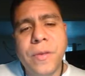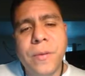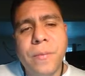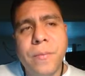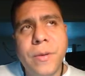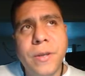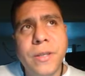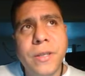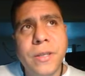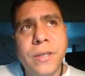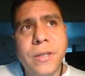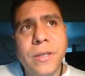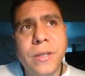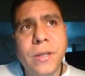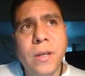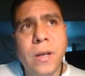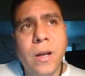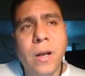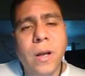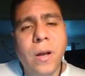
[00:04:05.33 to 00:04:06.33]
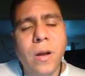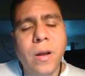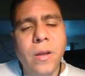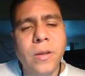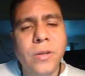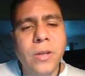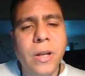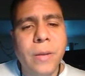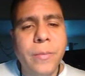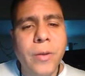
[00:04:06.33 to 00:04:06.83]
the business
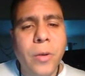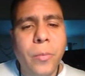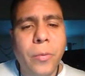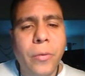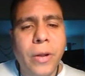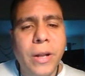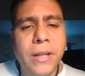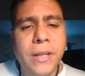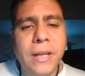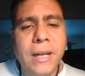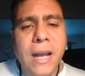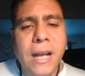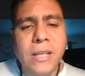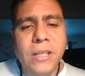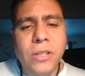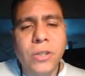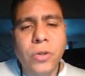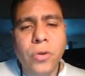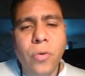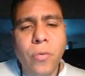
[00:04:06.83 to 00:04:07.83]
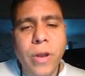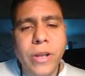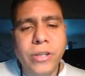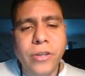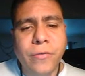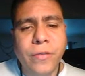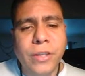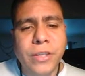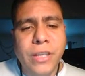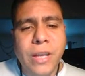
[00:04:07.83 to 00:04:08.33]
is gonna be operating the last 2
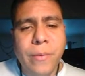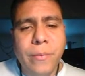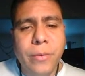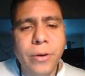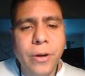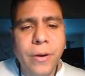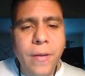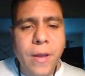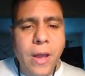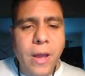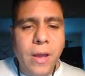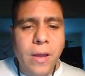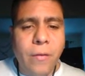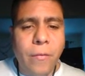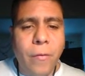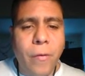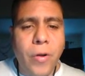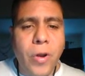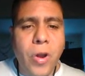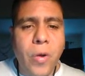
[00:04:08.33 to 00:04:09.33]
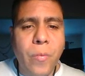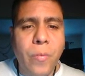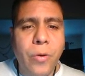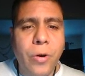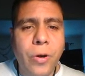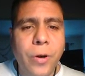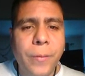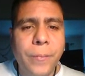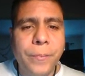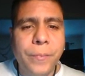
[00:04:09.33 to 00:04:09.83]
weeks of December. Phone
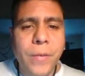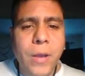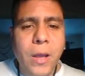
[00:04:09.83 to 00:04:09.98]
number,